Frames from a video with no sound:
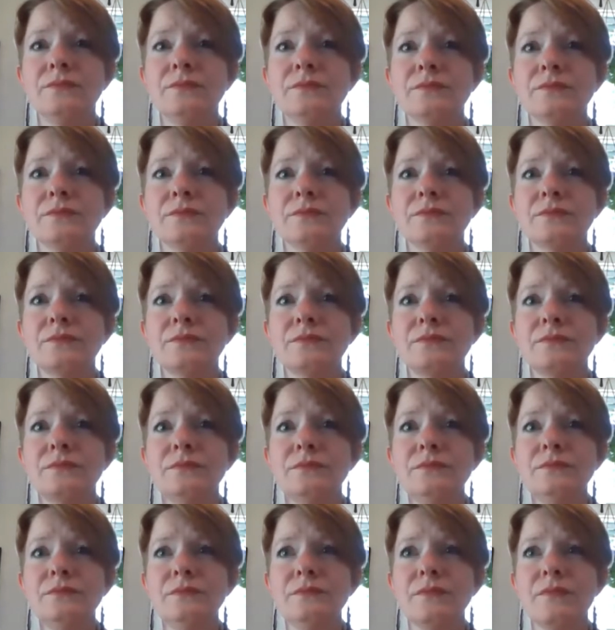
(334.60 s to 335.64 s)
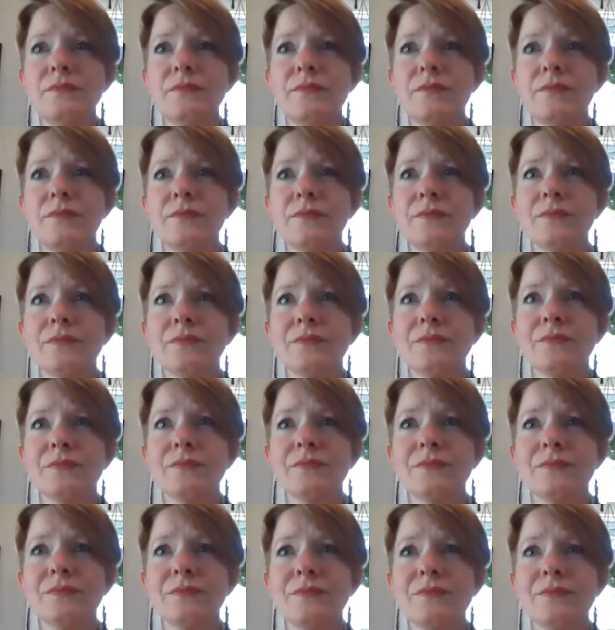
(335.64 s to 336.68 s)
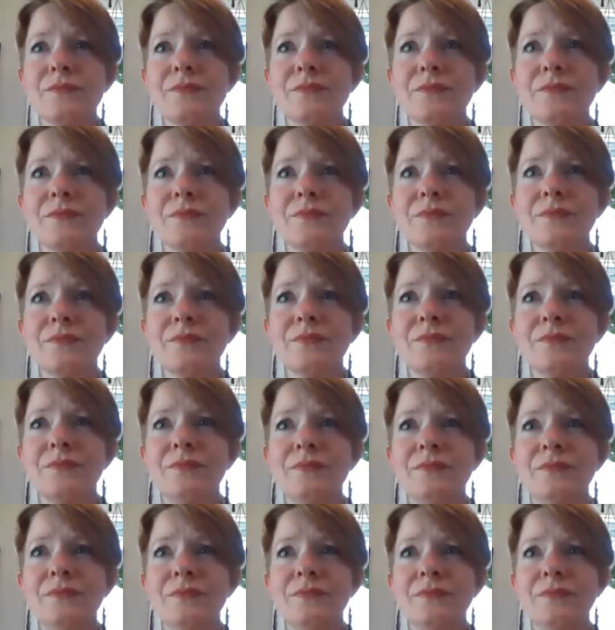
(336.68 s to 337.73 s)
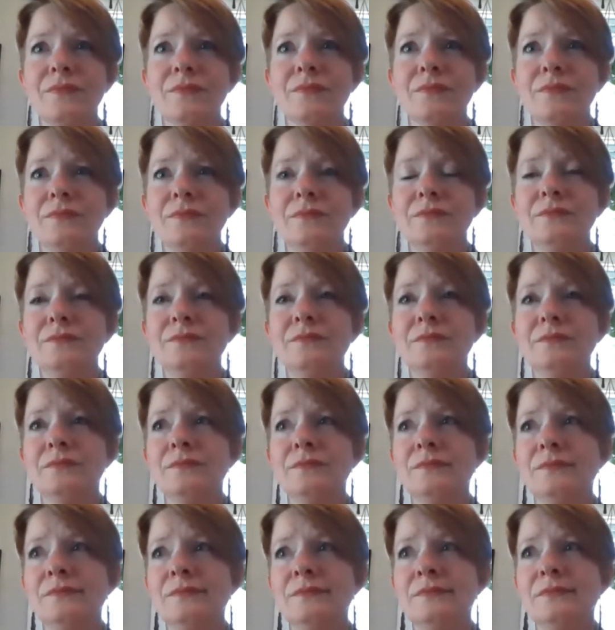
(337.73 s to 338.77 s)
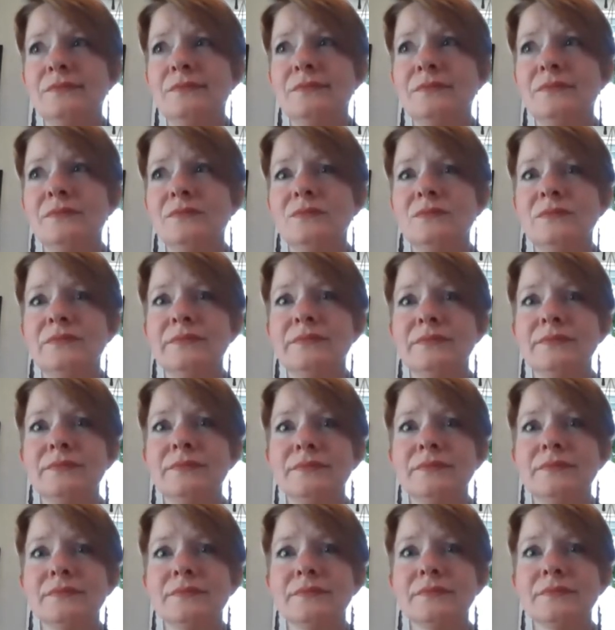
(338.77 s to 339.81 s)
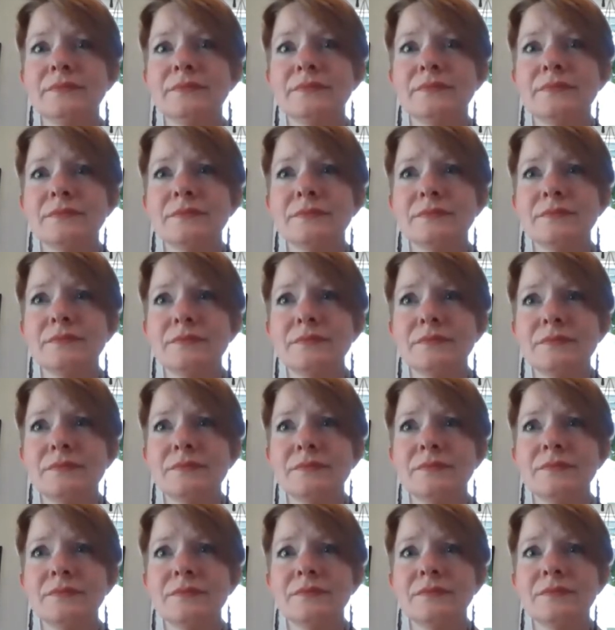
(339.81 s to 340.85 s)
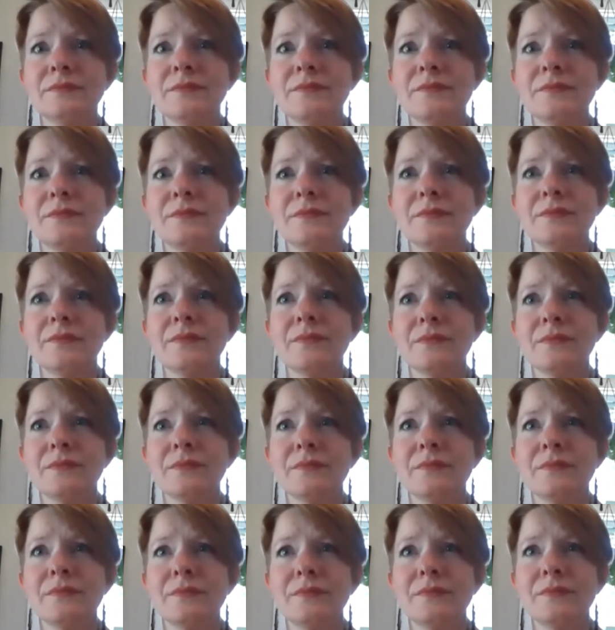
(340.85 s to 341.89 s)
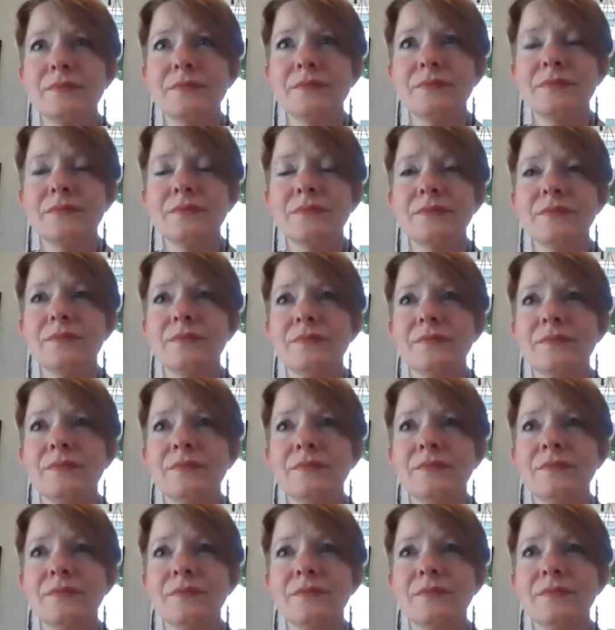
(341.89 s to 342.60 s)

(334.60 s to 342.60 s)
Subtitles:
This person isn't speaking.